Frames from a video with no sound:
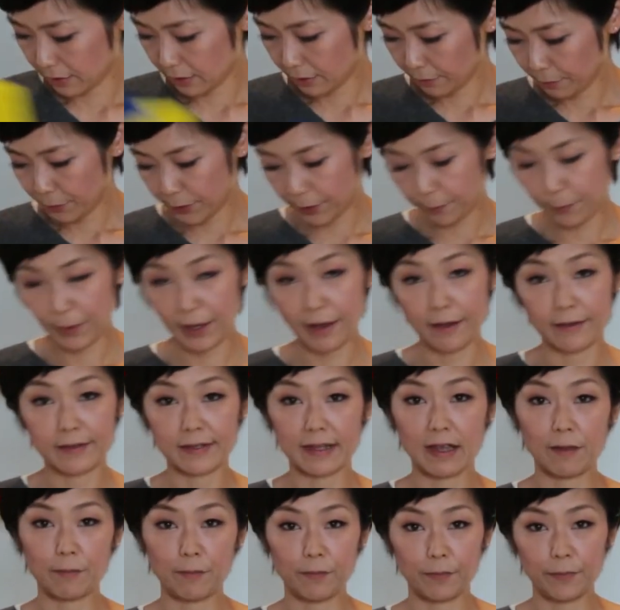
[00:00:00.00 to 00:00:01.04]
Prepare
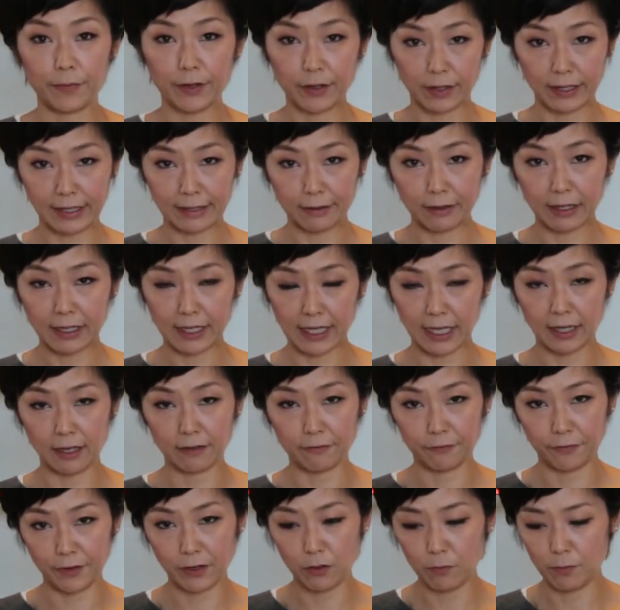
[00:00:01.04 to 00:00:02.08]
some cling
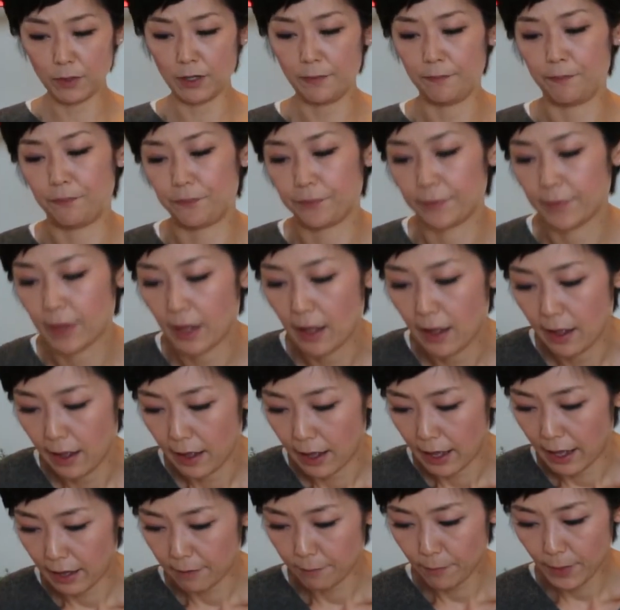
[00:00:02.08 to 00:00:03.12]
film.
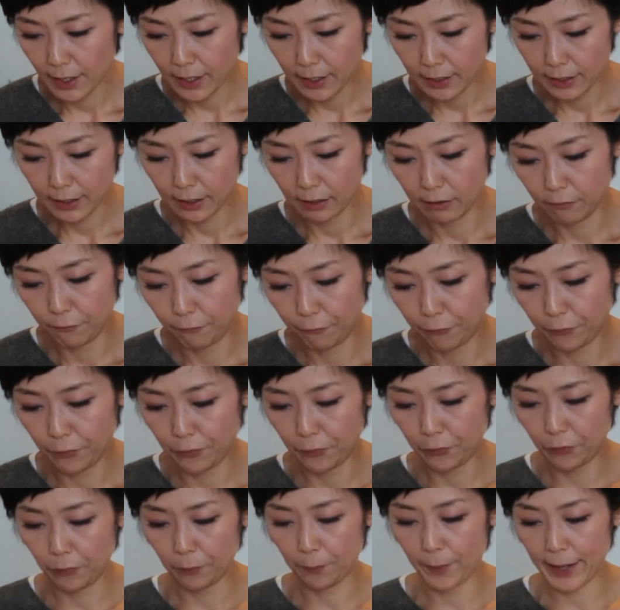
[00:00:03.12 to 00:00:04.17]
I'm making
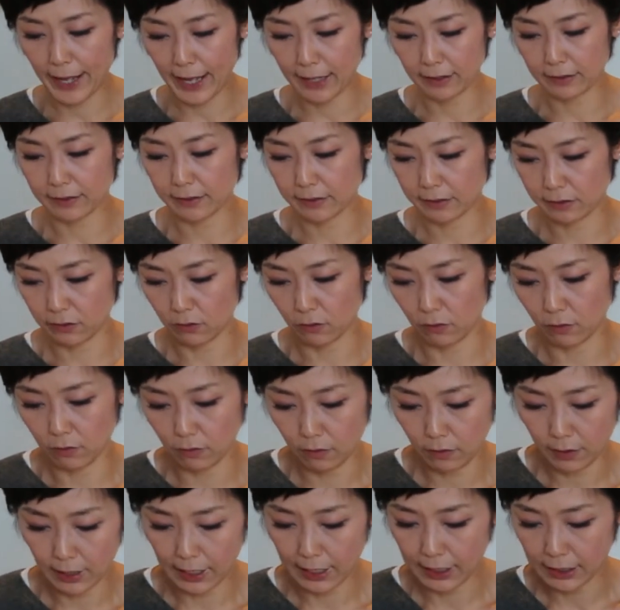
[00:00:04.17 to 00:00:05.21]
4 packs,
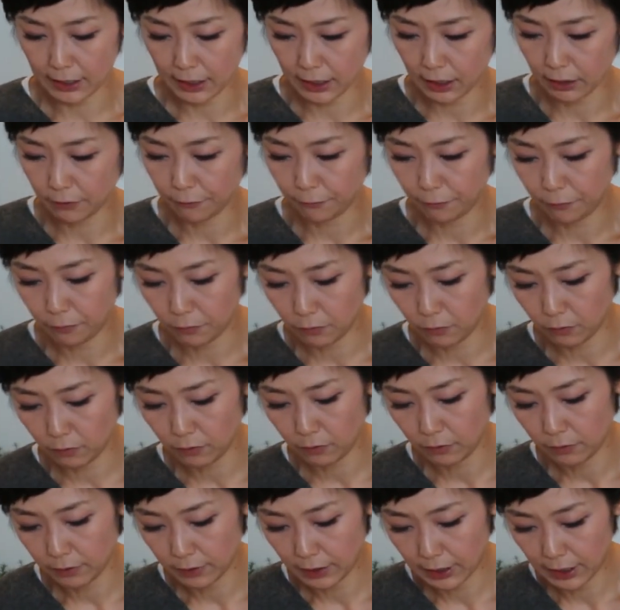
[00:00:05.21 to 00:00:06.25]
so I need 4
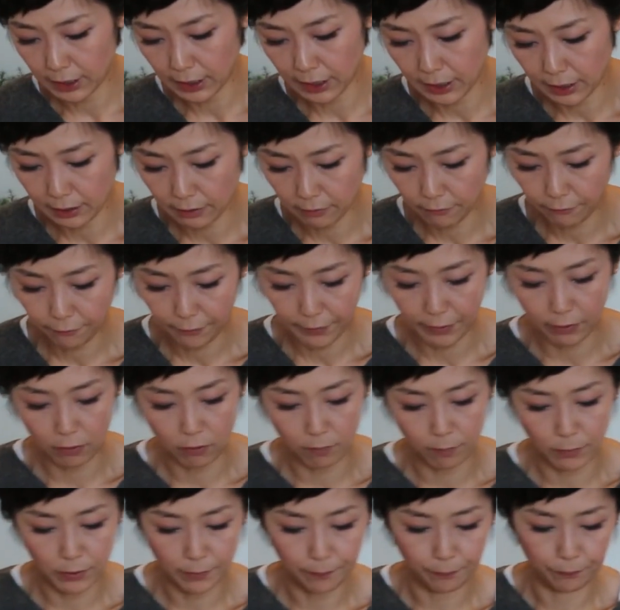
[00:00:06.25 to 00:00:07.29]
cling
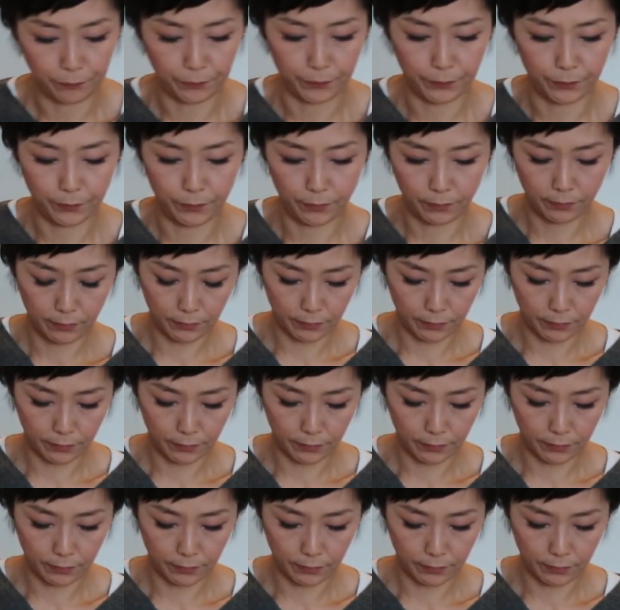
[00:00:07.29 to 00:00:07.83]
film.